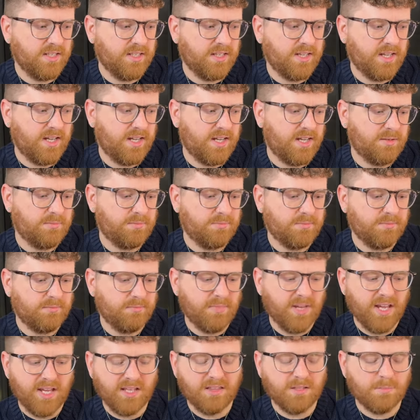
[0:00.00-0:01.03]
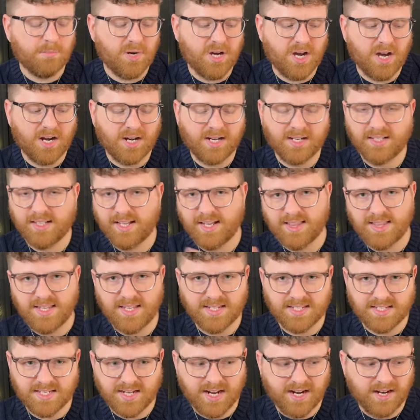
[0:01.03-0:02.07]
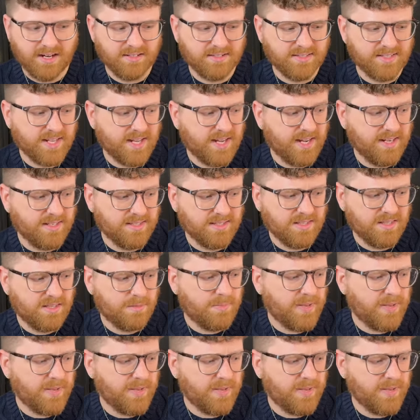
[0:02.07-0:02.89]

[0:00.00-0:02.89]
um, made the pocket like the entire size of the